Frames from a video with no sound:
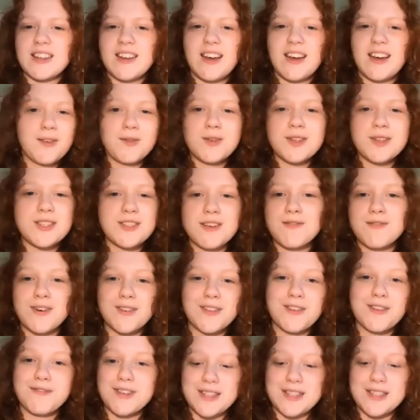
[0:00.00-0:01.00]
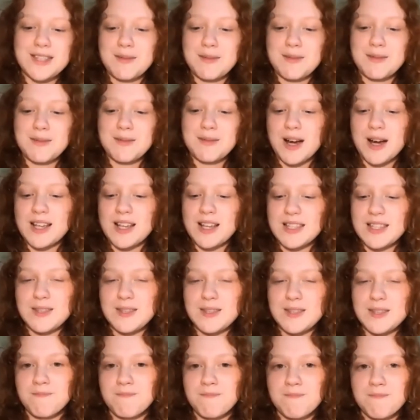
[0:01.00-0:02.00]
I always love all the fun
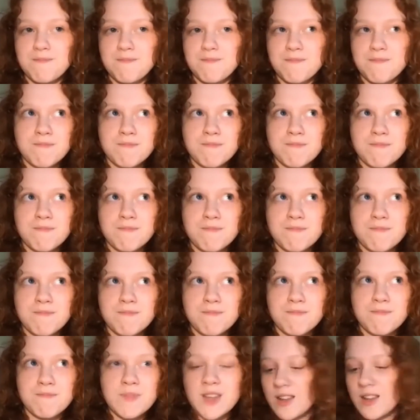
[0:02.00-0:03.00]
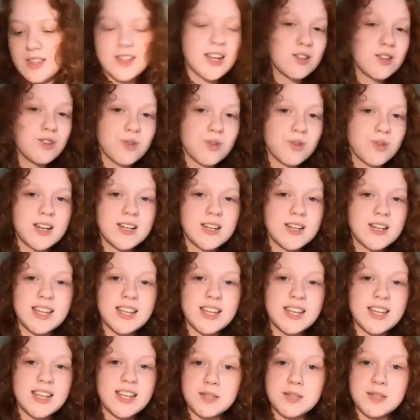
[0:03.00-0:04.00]
surprises. The next
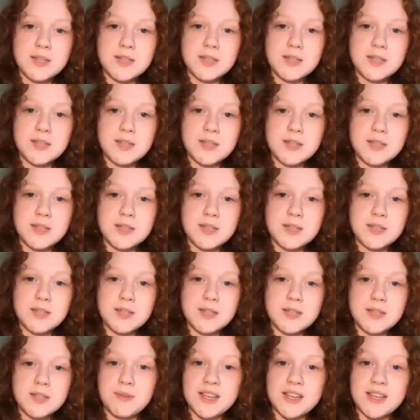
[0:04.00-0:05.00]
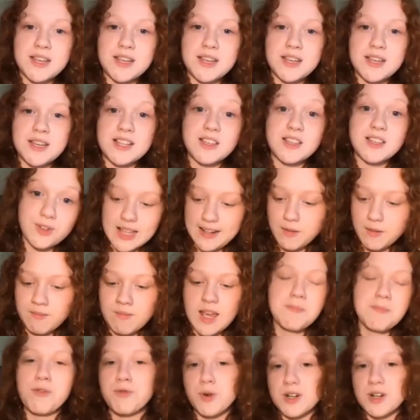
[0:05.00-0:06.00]
story takes place a few years later.
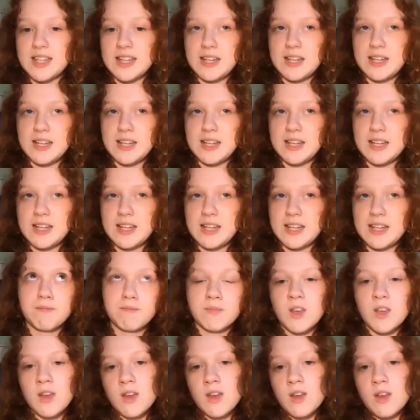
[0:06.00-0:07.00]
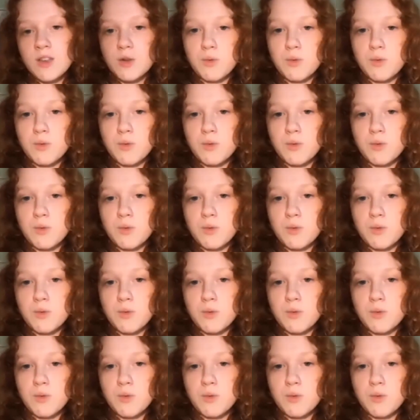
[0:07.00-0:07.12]
I'm now 14.